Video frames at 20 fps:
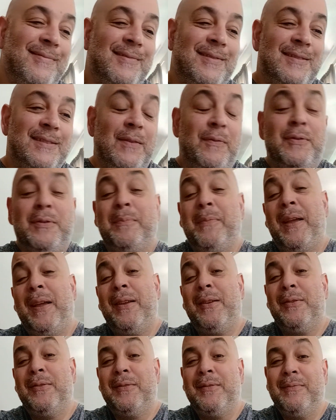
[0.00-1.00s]
Except for some
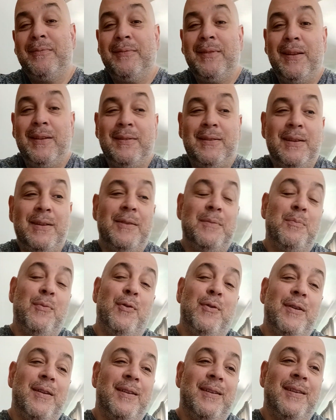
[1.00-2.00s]
haters. I say good
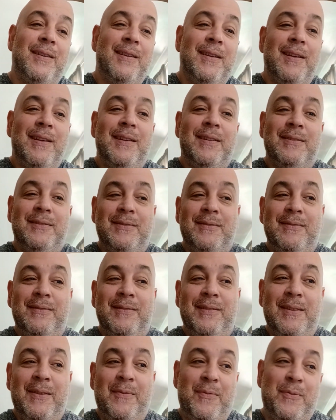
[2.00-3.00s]
morning
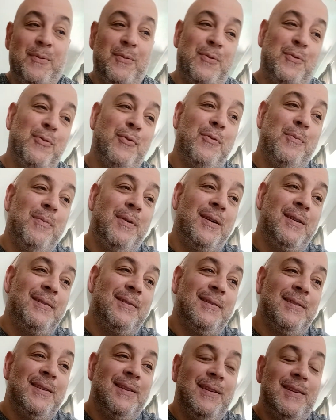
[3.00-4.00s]
if you were cool, but
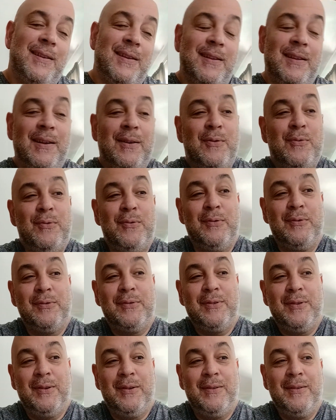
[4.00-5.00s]
you're not cool.
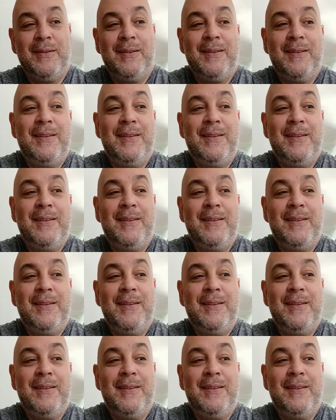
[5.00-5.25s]
So